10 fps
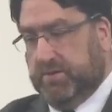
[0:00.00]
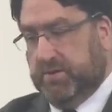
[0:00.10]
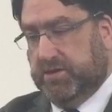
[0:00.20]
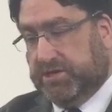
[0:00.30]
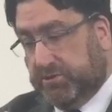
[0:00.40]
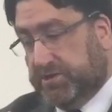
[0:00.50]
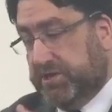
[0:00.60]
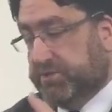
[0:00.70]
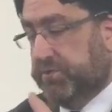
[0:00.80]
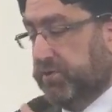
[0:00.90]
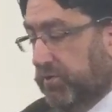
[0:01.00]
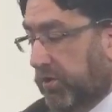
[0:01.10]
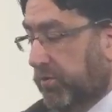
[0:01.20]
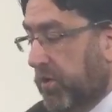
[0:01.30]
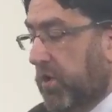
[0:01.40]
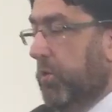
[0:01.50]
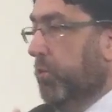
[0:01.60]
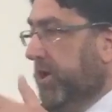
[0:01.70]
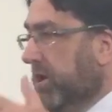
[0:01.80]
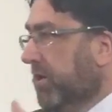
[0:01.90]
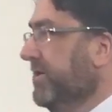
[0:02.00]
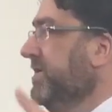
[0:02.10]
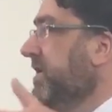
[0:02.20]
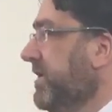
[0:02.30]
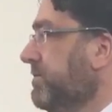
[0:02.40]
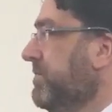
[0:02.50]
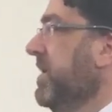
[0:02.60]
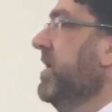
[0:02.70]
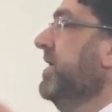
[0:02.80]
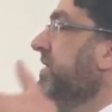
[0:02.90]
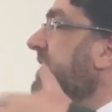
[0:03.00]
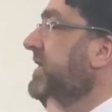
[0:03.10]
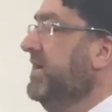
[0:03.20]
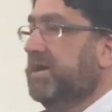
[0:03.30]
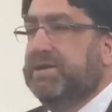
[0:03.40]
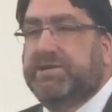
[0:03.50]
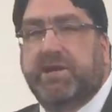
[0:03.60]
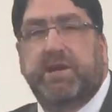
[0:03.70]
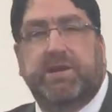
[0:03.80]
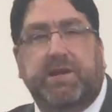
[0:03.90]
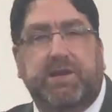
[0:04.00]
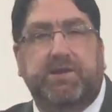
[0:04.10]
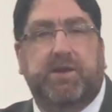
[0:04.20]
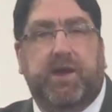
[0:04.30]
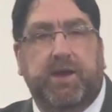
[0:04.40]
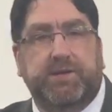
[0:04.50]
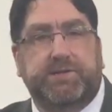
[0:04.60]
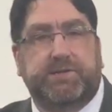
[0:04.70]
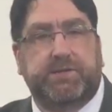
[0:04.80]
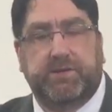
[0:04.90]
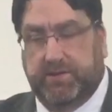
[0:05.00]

And so it is with the Lord. We are in him, and he is in us.